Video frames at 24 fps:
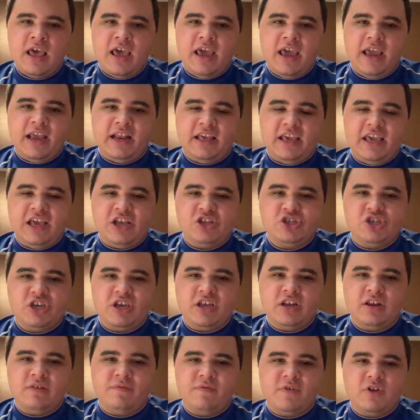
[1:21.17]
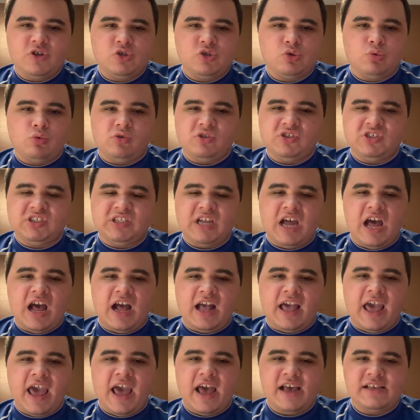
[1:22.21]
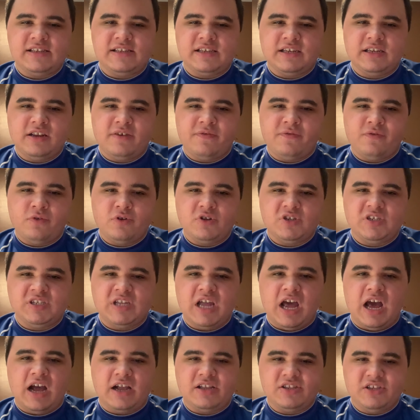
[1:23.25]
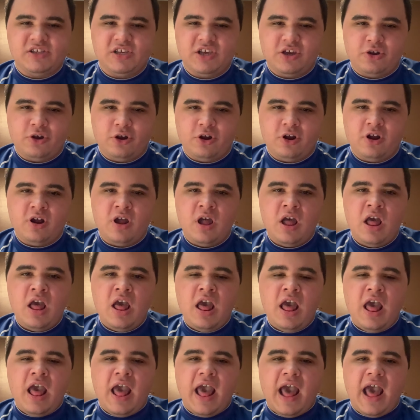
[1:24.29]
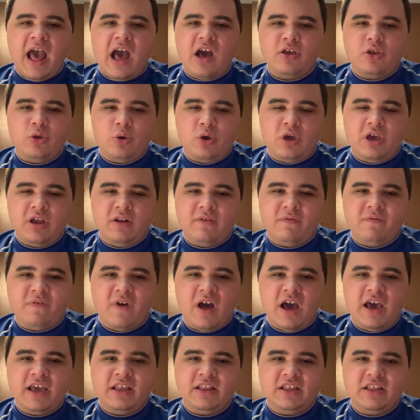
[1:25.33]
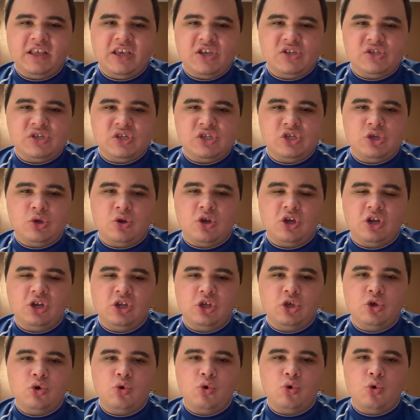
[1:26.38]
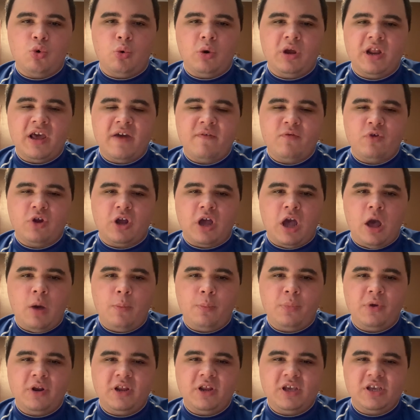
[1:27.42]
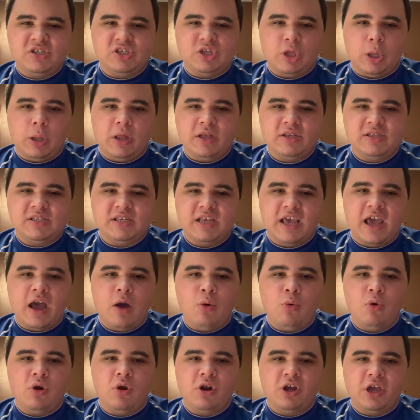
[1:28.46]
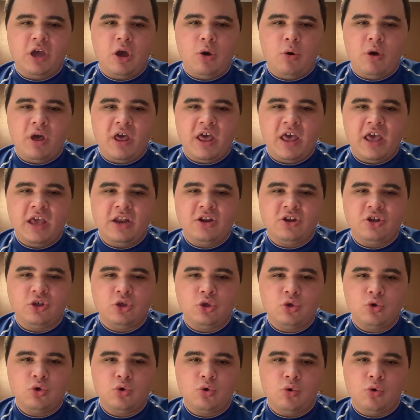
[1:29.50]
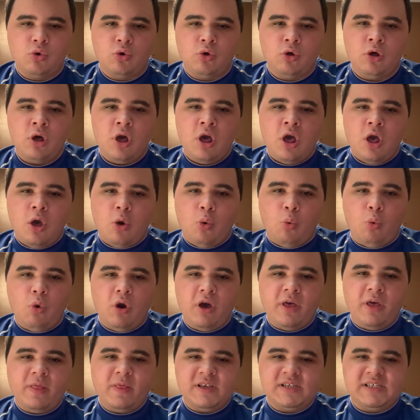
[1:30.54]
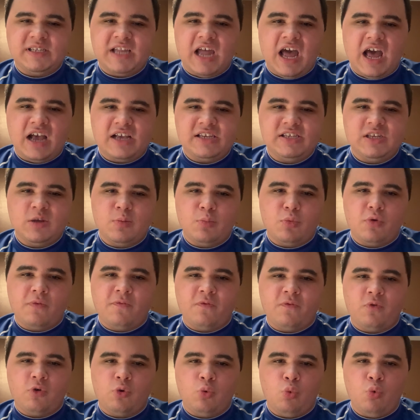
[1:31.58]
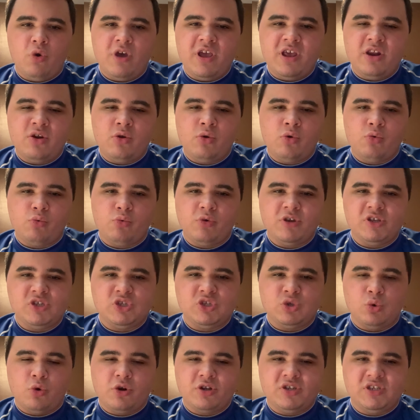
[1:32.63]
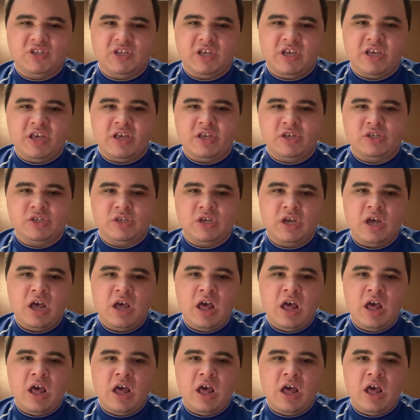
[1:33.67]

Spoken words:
And each individual stock has a different stock ticker. How you can find these is you can Google whatever company. So let's say I want to go ahead and Google what the stock symbol for Wynn Resorts is.